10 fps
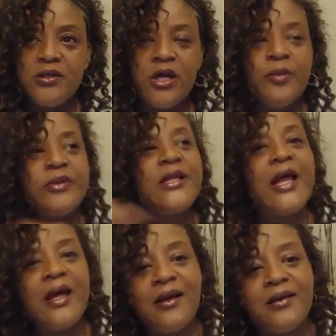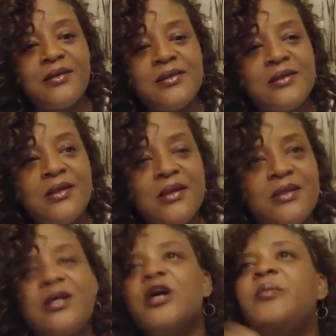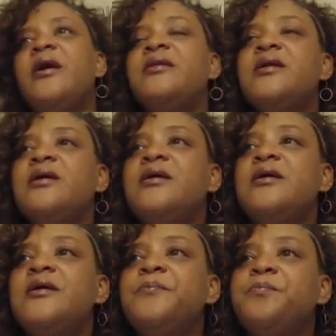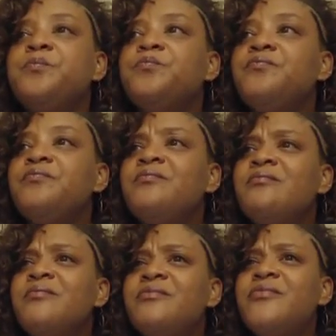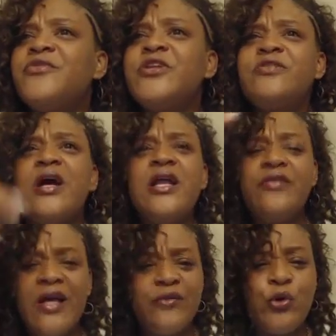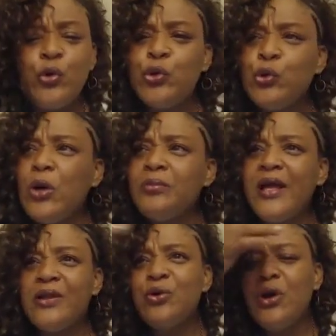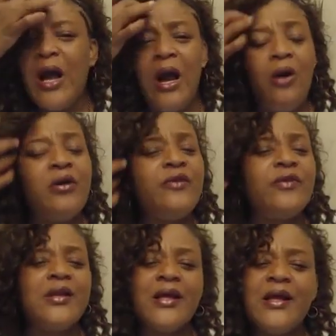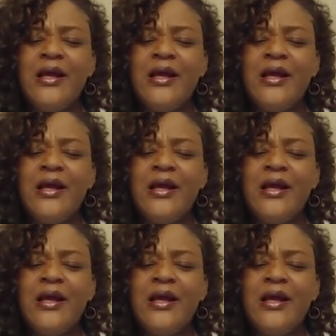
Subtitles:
talk about the lies, talk about the stuff I don't even have no clue. I'm like, Lord, I don't even